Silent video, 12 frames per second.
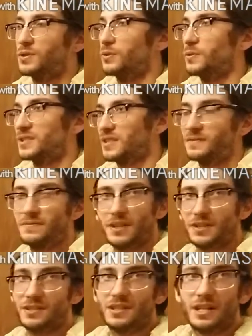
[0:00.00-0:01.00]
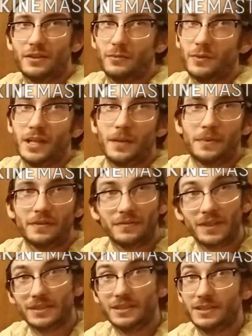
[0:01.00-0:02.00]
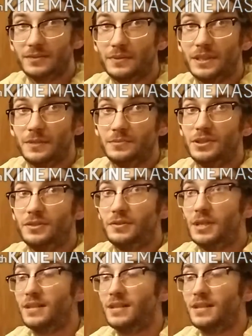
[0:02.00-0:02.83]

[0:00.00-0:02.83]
So once I fucked the other one up, I fucked this one up too,